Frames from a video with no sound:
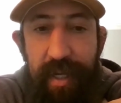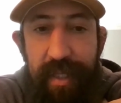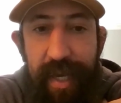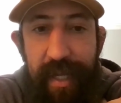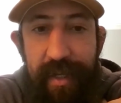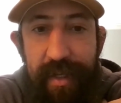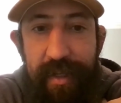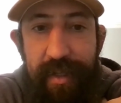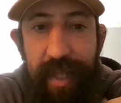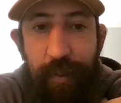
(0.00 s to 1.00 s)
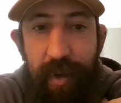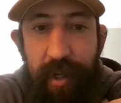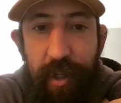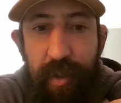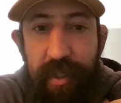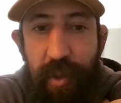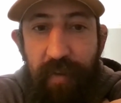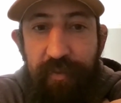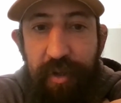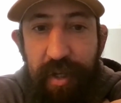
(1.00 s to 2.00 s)
like that that where you
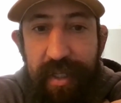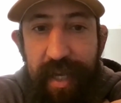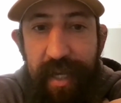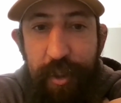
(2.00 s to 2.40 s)
don't have to look at